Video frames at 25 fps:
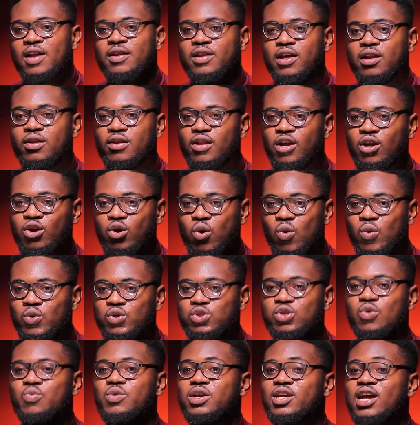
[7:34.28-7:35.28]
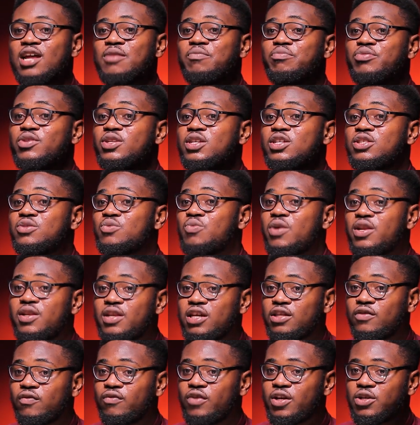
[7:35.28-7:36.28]
and then they go. So we can't predict when
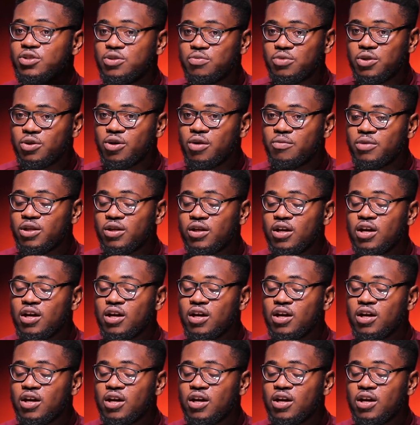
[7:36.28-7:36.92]
next flares will be coming.